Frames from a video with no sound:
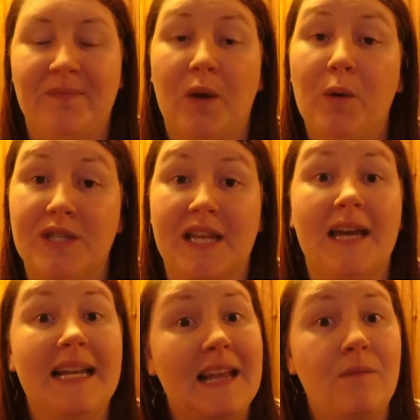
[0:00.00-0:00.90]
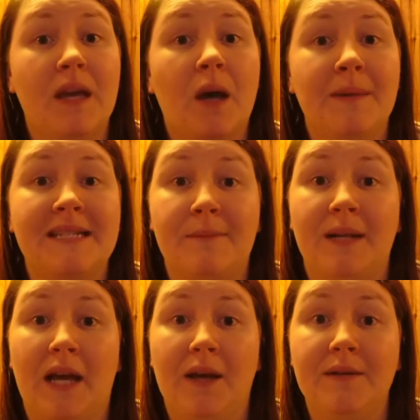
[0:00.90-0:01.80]
Also, leave me a comment down
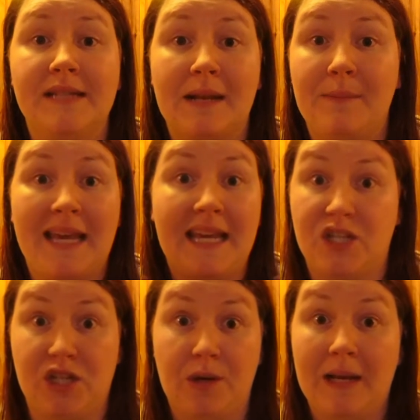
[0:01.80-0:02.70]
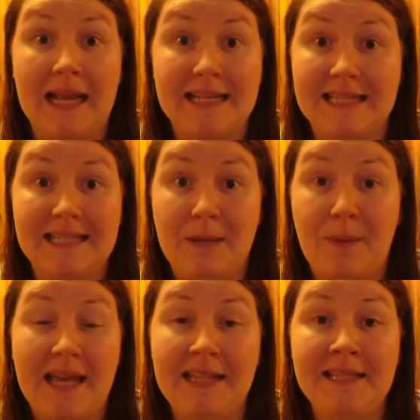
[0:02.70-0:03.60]
below telling me, do you collect Disney
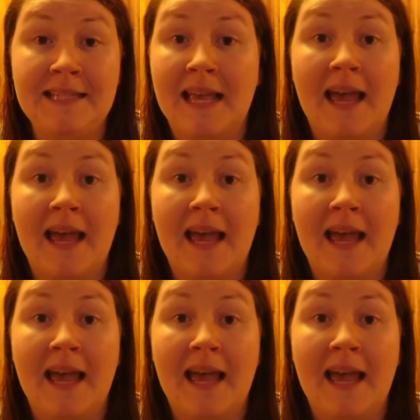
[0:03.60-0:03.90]
pins?